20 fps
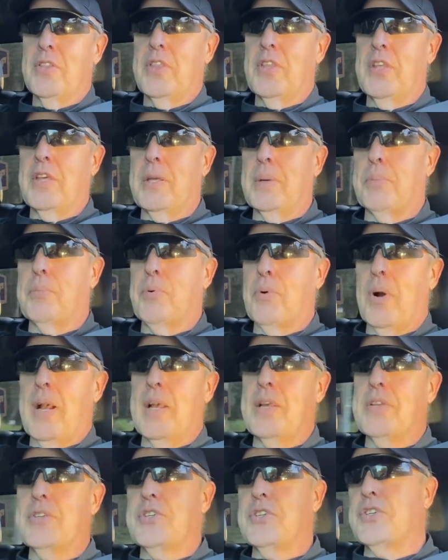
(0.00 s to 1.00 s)
that
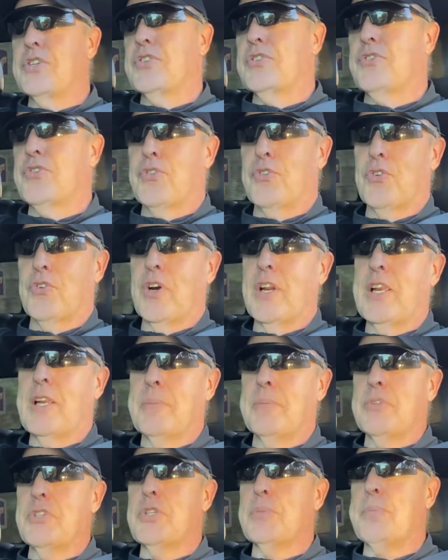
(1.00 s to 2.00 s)
prizes
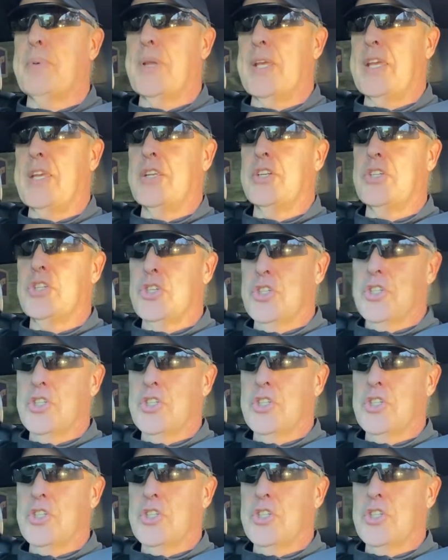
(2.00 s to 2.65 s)
freedom of speech